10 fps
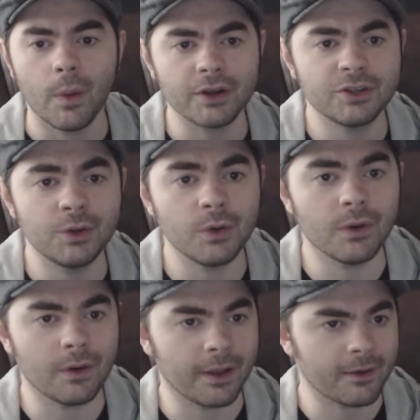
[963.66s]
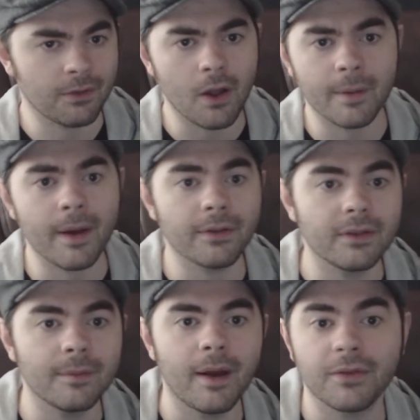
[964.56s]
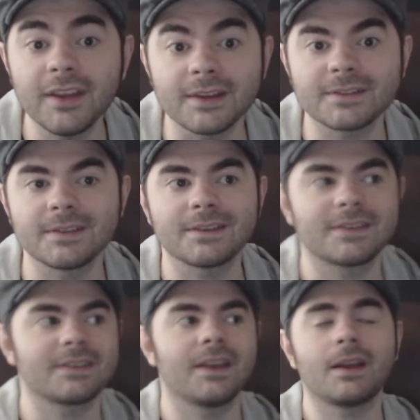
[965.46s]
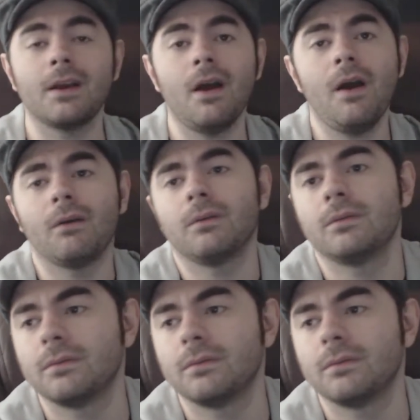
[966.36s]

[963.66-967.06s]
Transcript: why don't you do a vlog about this? And it's just like, oh,